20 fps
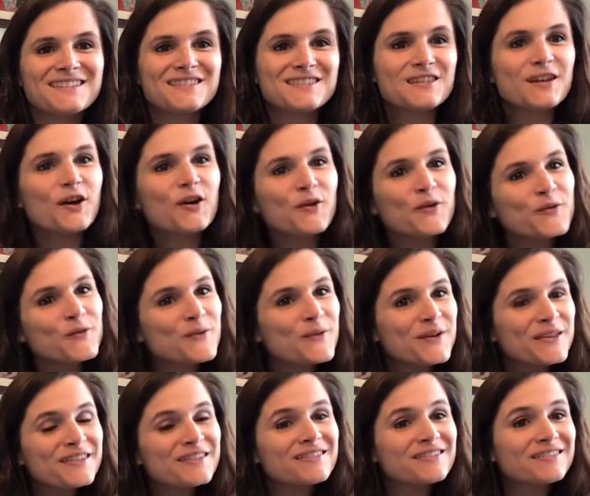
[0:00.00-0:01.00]
So,
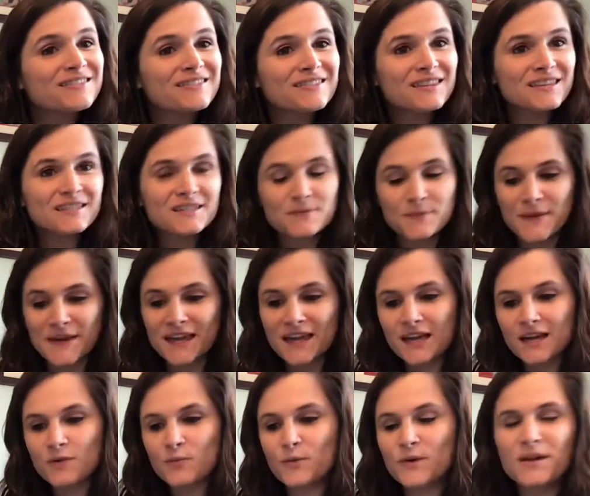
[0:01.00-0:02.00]
this
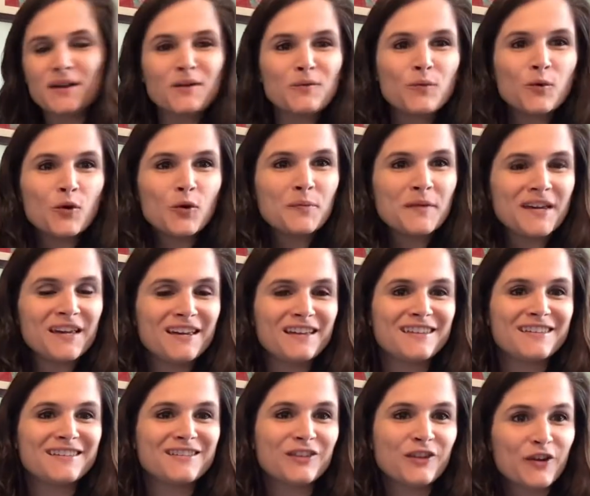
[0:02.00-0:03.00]
week we will
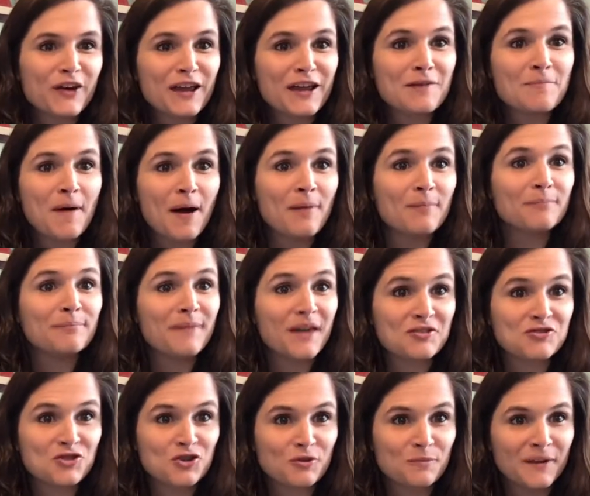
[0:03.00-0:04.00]
be learning about
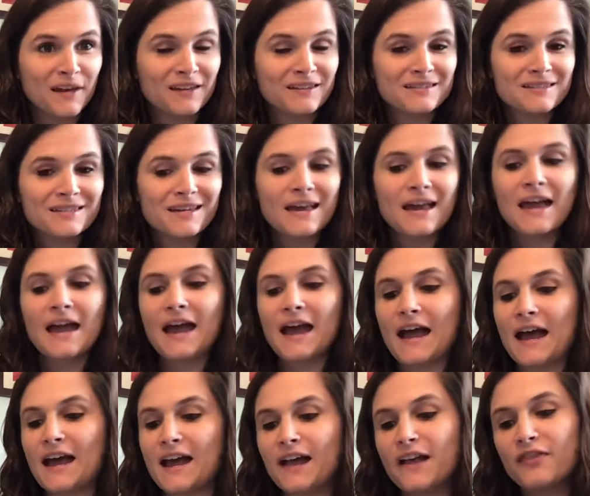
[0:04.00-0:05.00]
measurement.
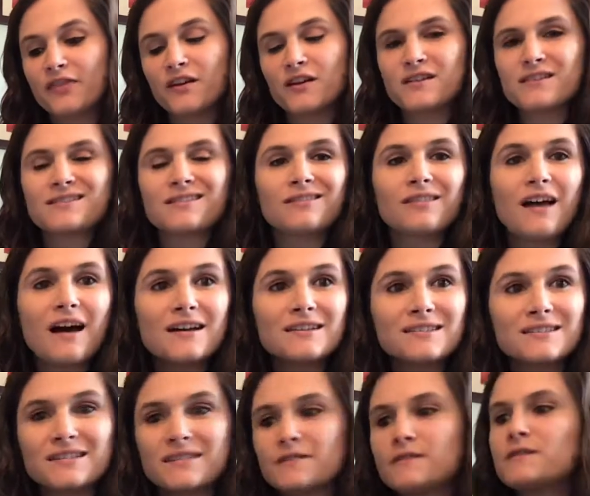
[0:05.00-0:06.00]
And there are
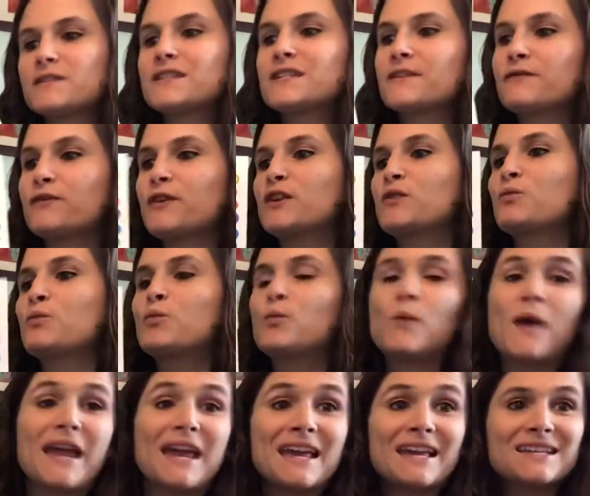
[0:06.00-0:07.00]
lots of different
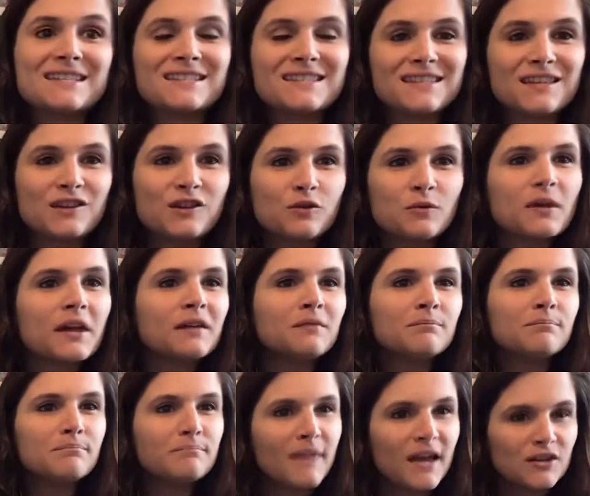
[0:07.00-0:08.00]
ways that you
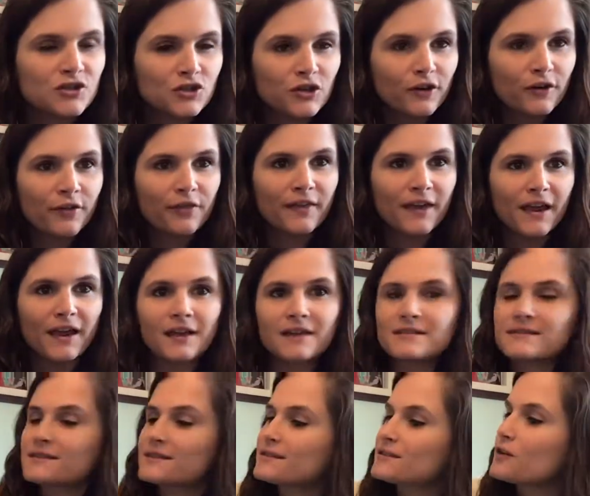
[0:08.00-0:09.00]
can measure
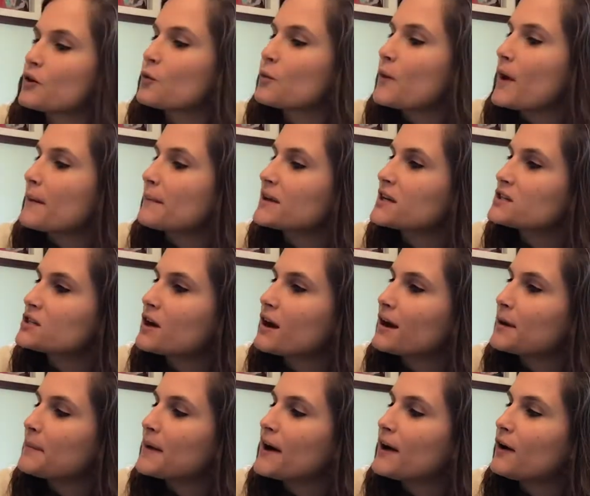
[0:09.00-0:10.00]
things. So, I'm going to
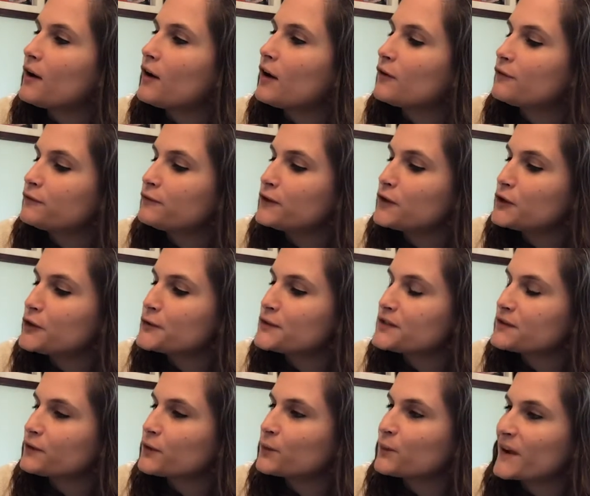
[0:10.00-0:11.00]
talk about a few
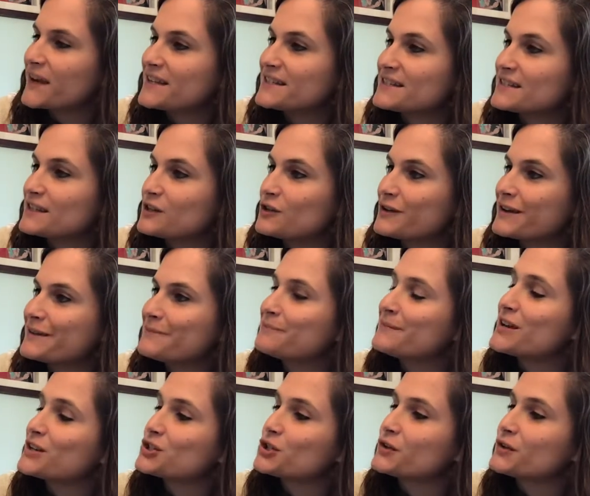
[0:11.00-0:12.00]
different ways that you can
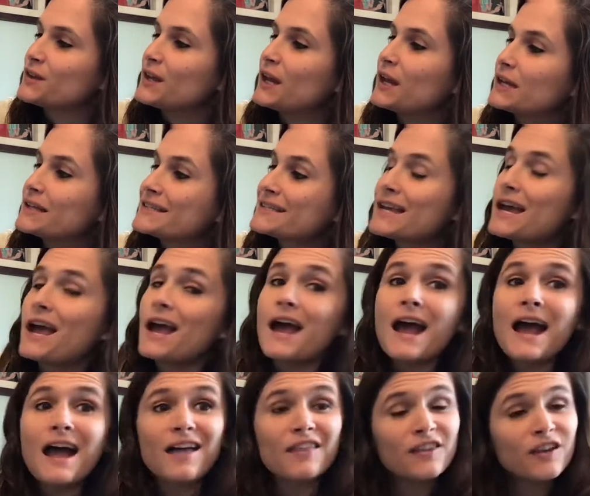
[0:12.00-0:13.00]
measure things
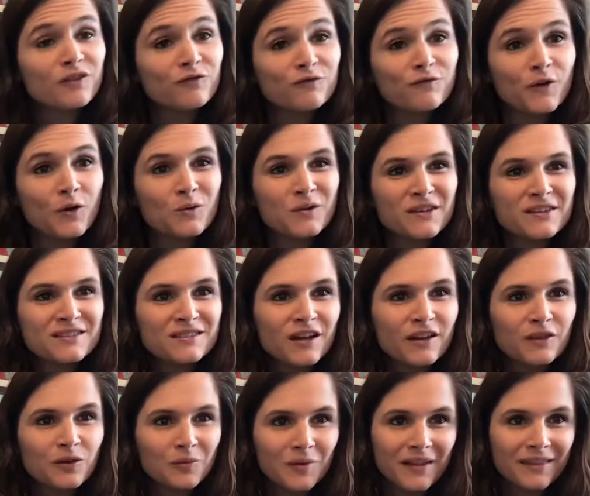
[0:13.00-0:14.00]
and then focus
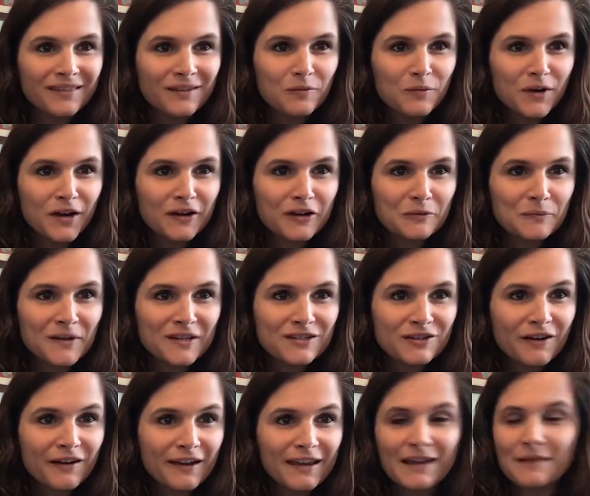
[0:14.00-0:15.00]
on the one that we're going to be
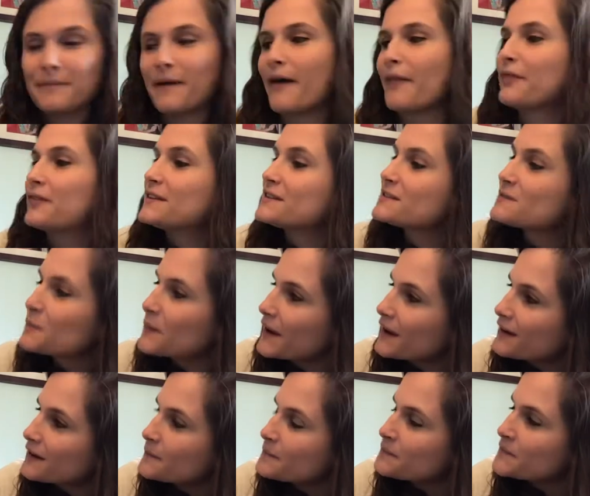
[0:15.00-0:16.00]
talking about this
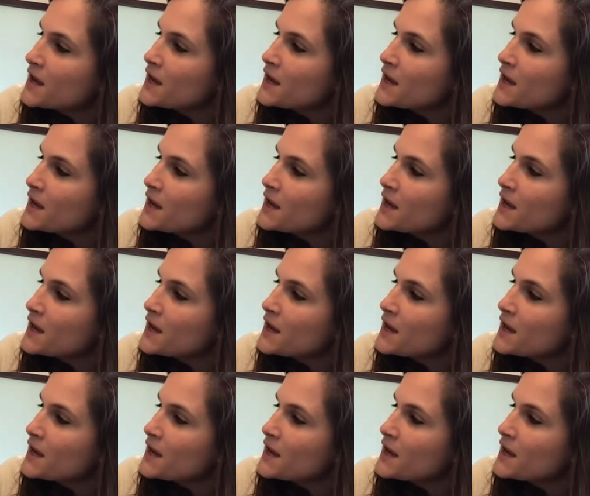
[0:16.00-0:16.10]
week.